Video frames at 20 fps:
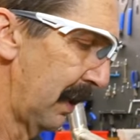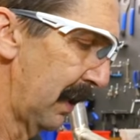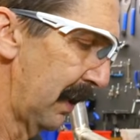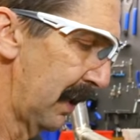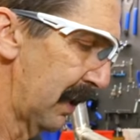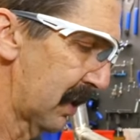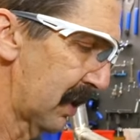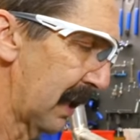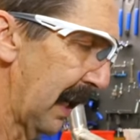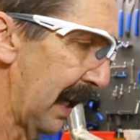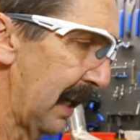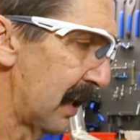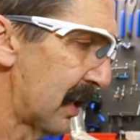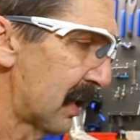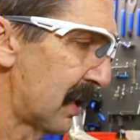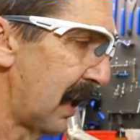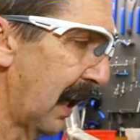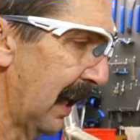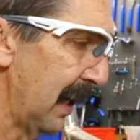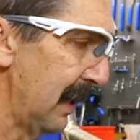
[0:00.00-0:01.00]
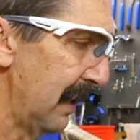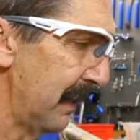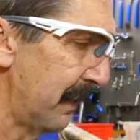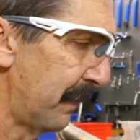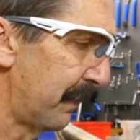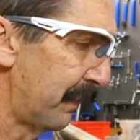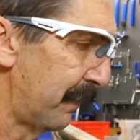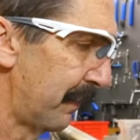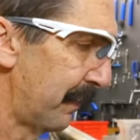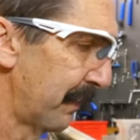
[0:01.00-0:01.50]
this side is done.
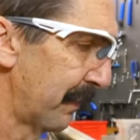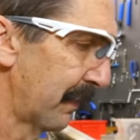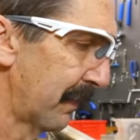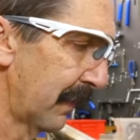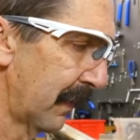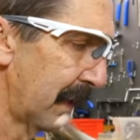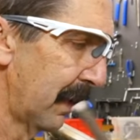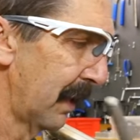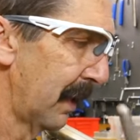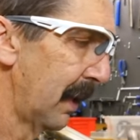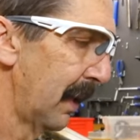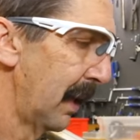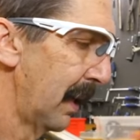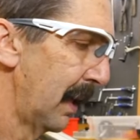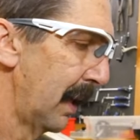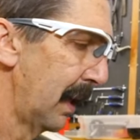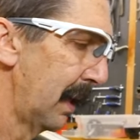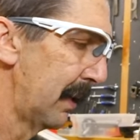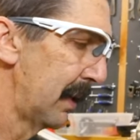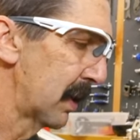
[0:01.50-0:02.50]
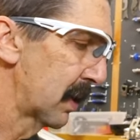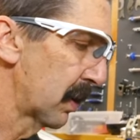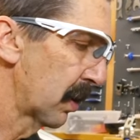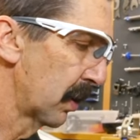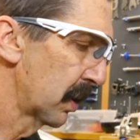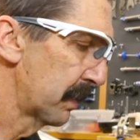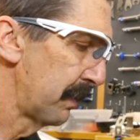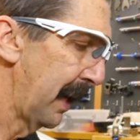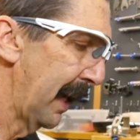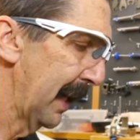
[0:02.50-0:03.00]
This
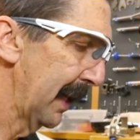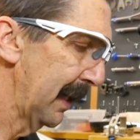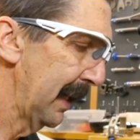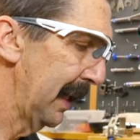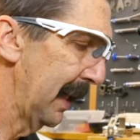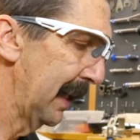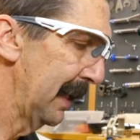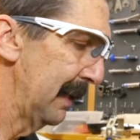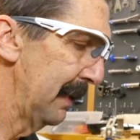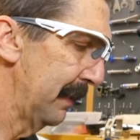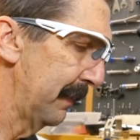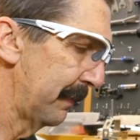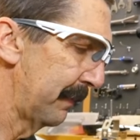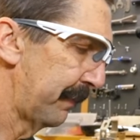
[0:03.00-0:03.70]
goes back in.